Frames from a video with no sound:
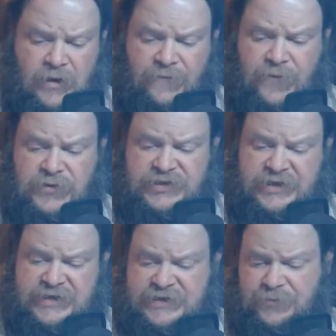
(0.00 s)
First,
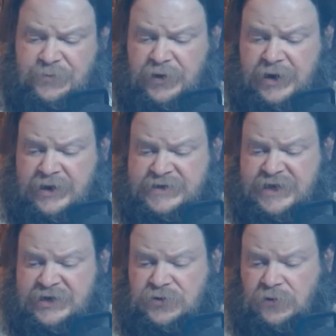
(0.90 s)
it is simply an
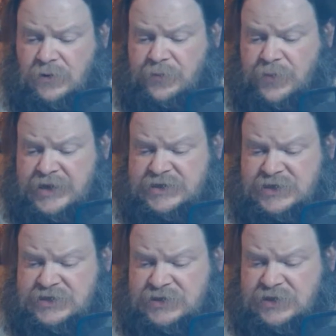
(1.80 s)
essential
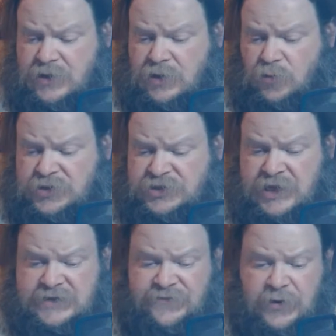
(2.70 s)
basis which
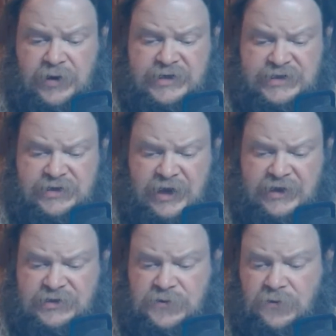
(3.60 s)
takes various
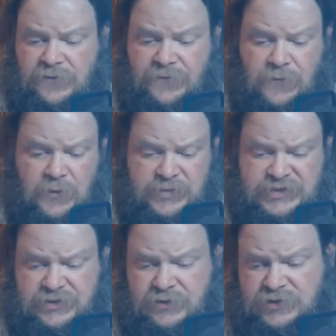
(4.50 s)
external
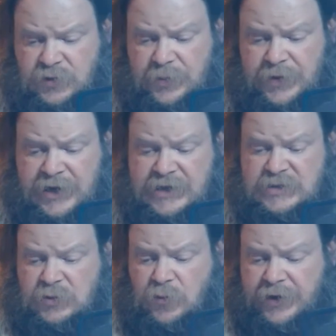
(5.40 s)
forms. So he begins
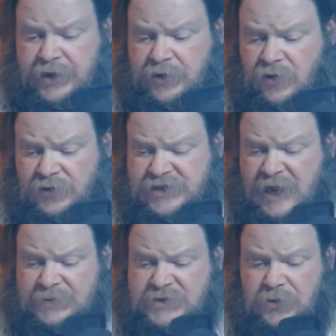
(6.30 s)
with what he calls
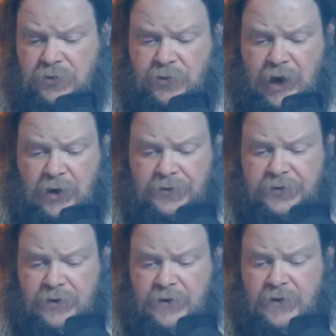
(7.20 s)
absolute ground
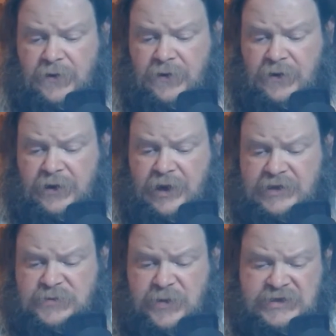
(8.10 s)

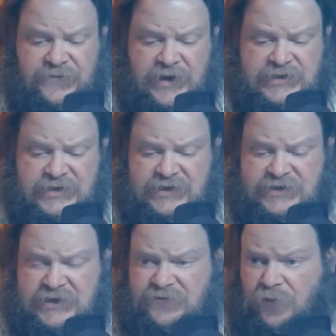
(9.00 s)
and specifies
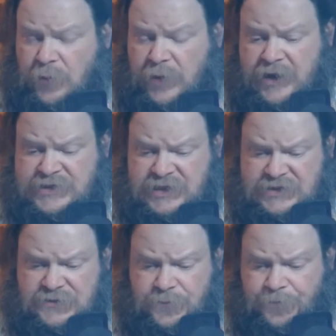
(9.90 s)
this as form and
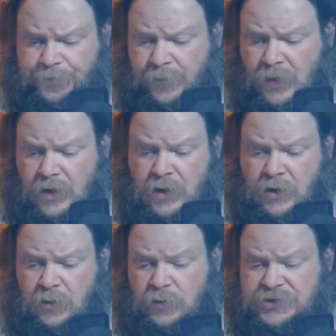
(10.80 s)
essence.
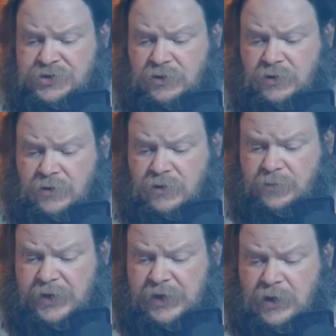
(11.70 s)
which
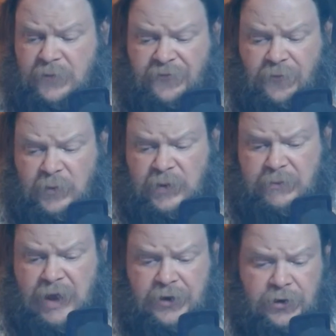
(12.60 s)
become form and
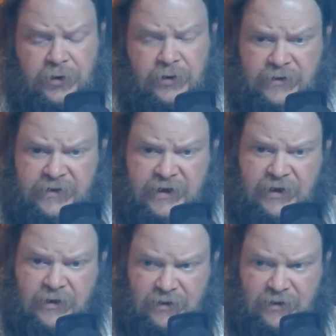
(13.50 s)
matter in the